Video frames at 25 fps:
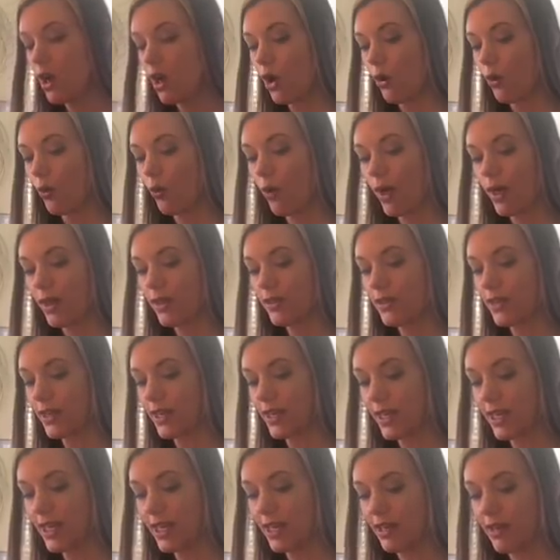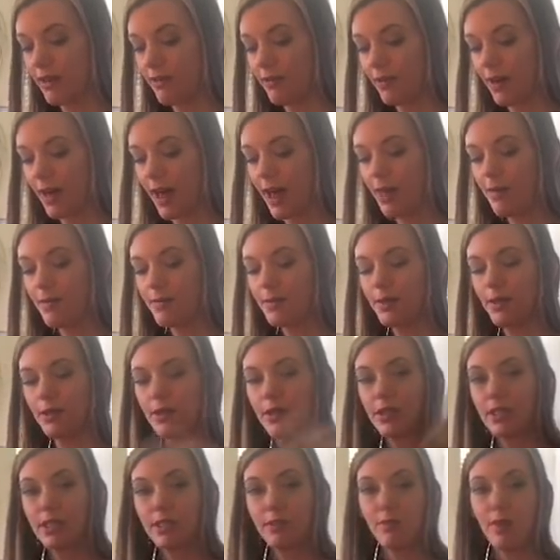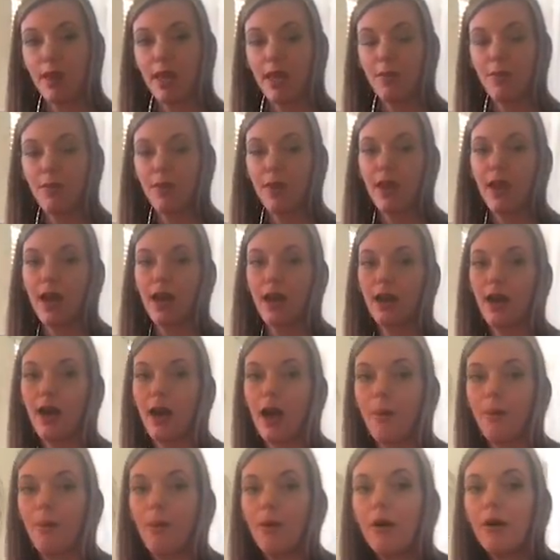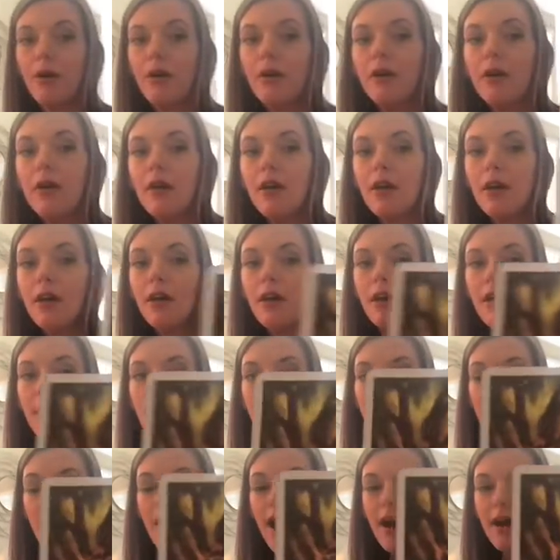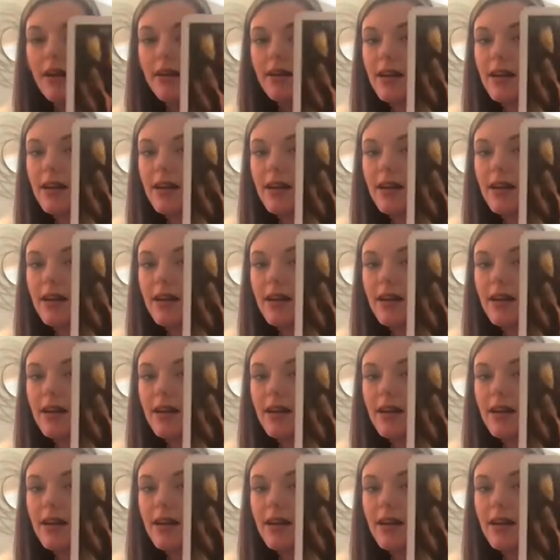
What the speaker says: with the King of Cups. So this may be a couple, not